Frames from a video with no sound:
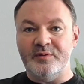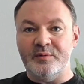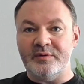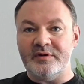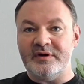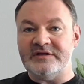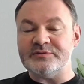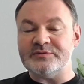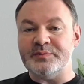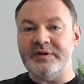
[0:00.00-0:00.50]

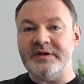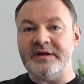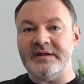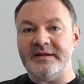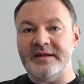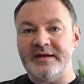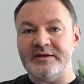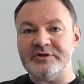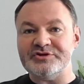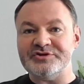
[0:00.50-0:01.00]
whereas we can
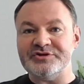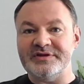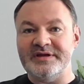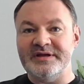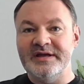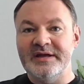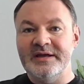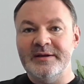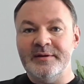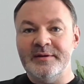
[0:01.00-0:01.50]

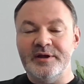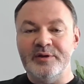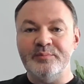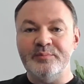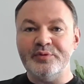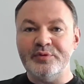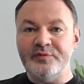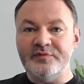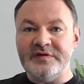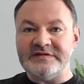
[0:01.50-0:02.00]
actually
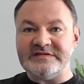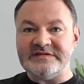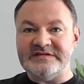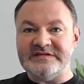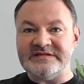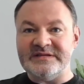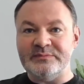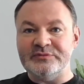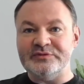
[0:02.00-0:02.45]
improve the system